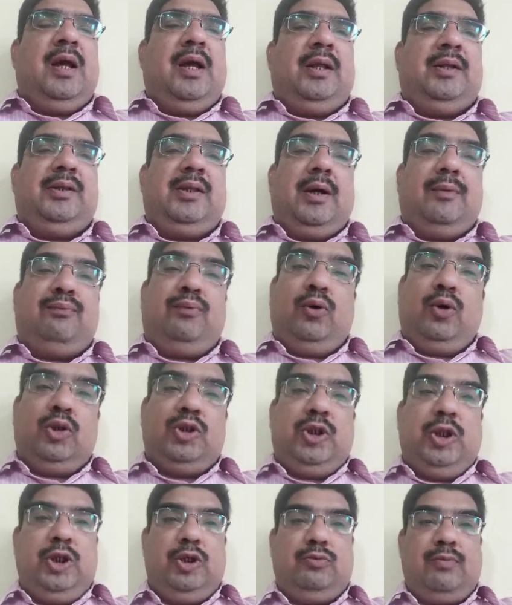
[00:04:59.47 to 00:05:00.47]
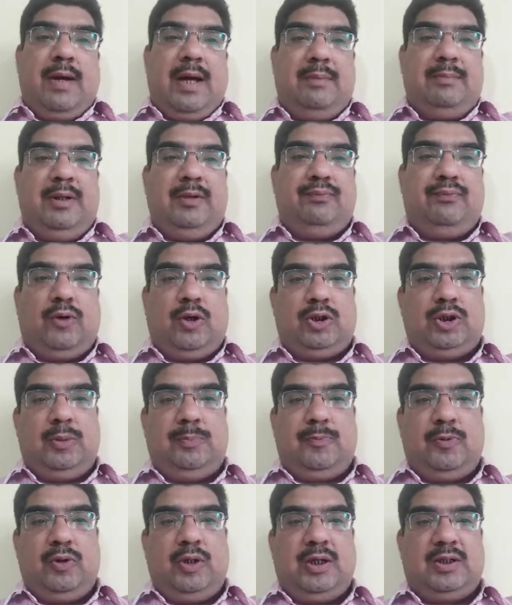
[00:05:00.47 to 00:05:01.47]
The fourth requirement for the
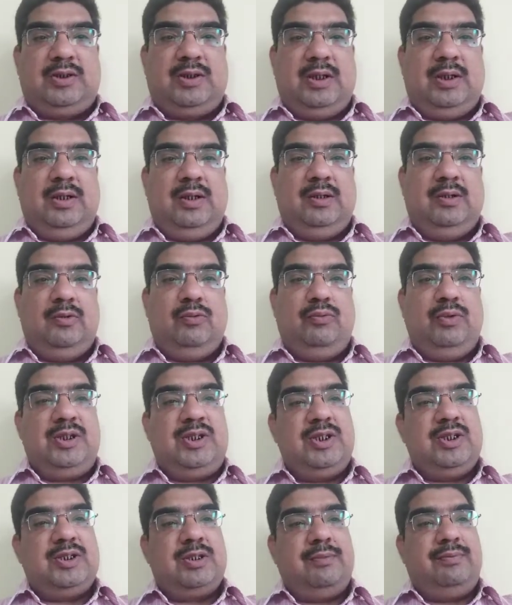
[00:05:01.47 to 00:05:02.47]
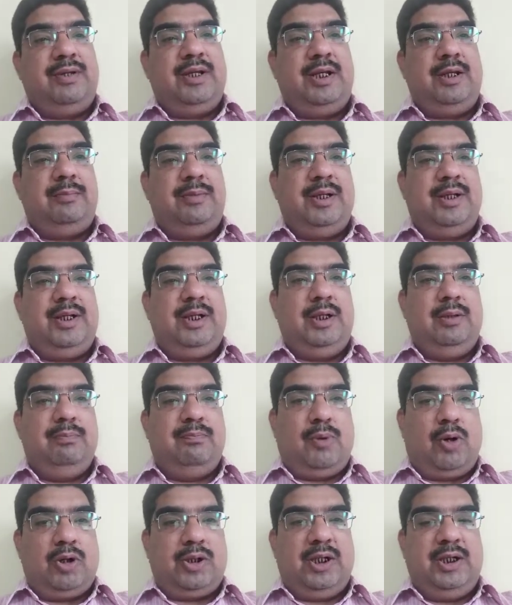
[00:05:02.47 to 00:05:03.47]
production, which is the very very
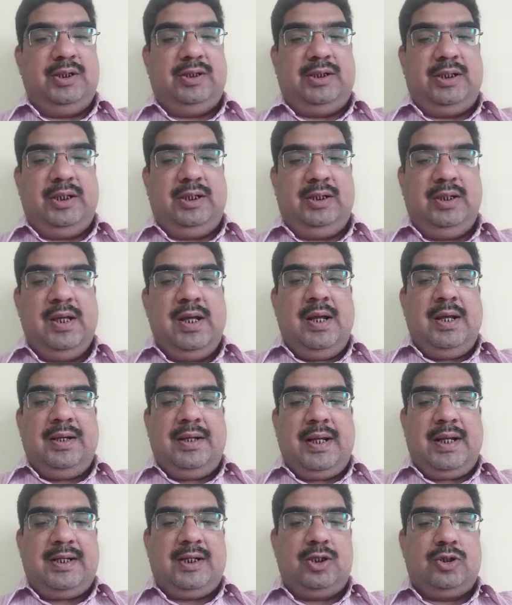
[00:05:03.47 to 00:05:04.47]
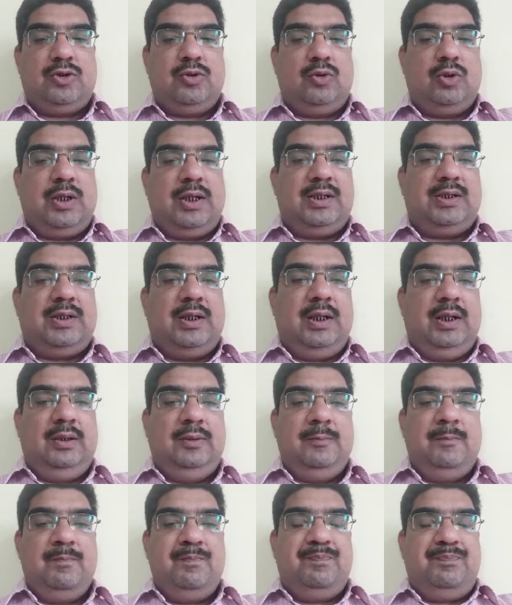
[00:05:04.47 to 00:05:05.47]
important thing, that is known as
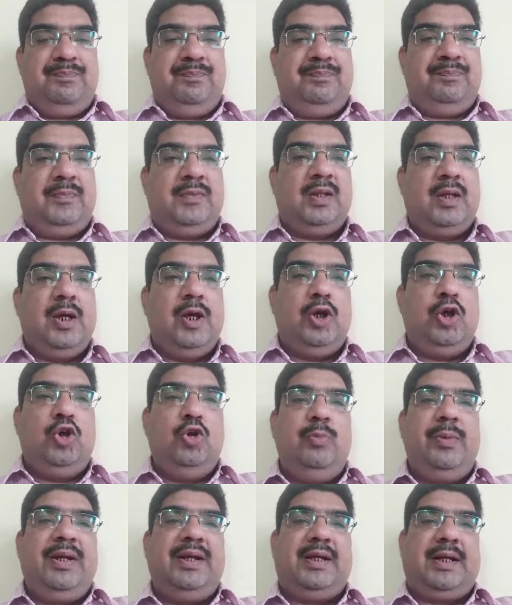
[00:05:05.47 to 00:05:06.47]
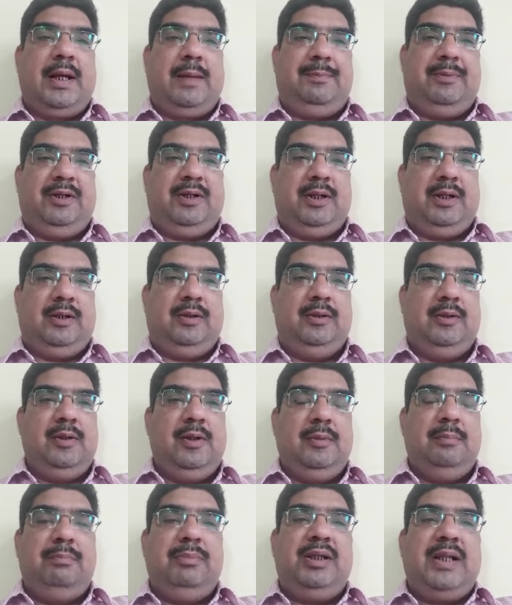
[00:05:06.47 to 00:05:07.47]
the human capital.
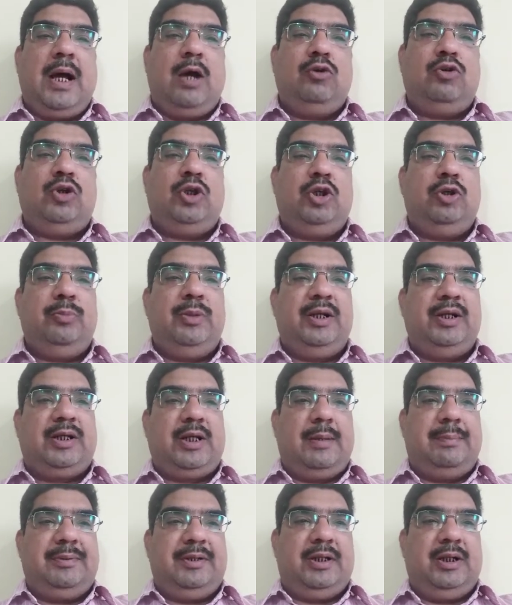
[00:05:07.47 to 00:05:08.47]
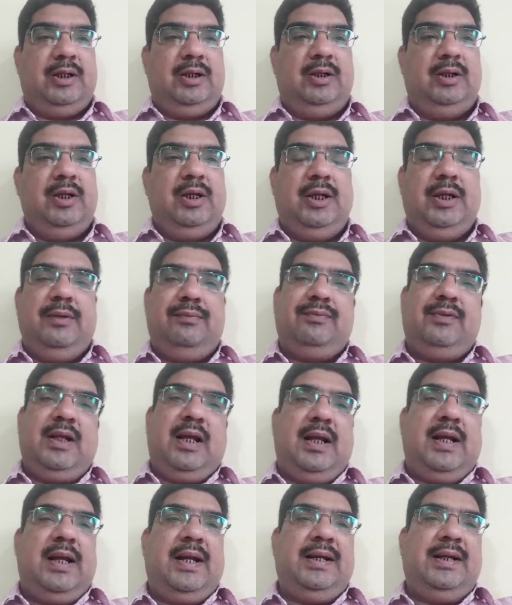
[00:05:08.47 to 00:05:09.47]
Without human capital, if the
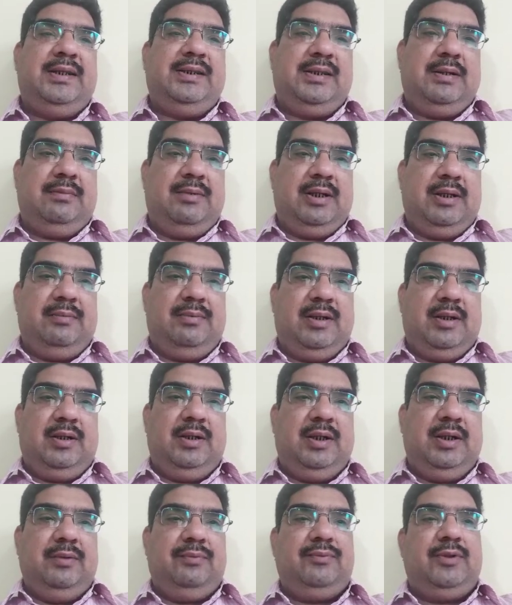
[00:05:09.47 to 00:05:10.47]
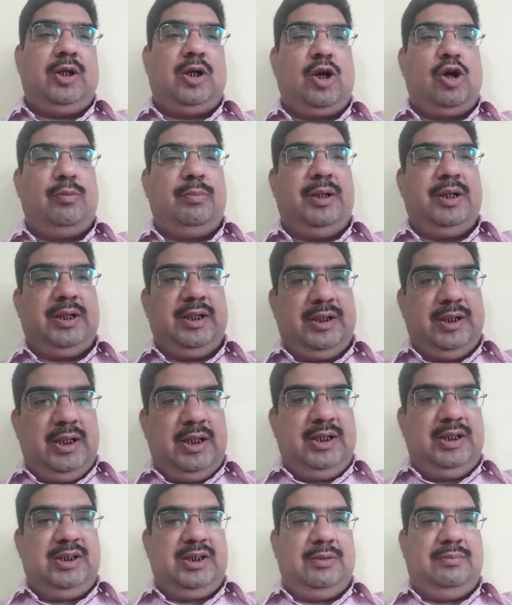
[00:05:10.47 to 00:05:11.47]
land is available, if the raw material
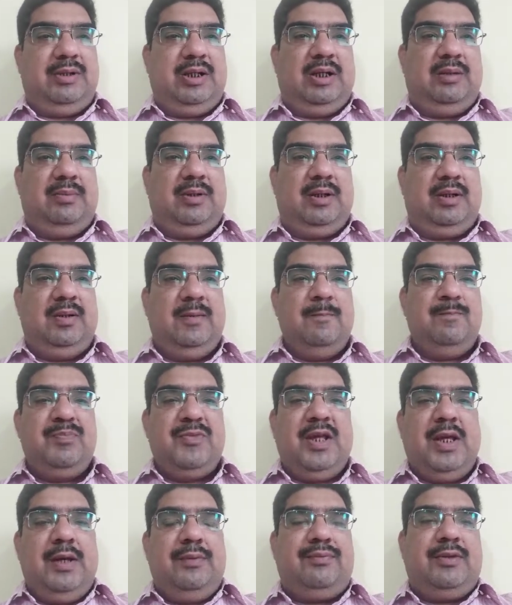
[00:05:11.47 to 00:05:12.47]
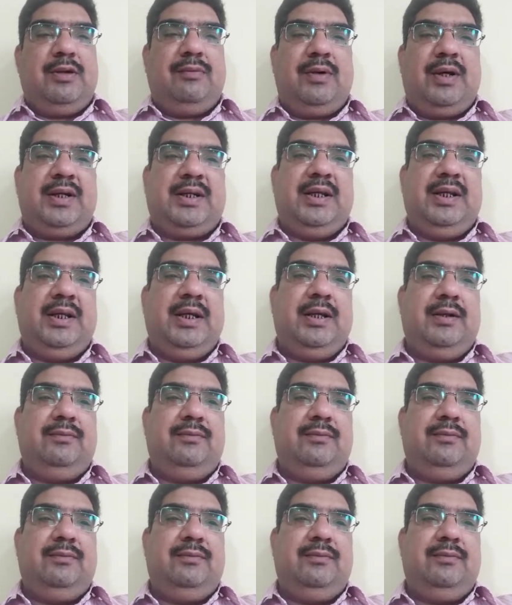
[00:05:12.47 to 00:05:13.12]
is available, if the working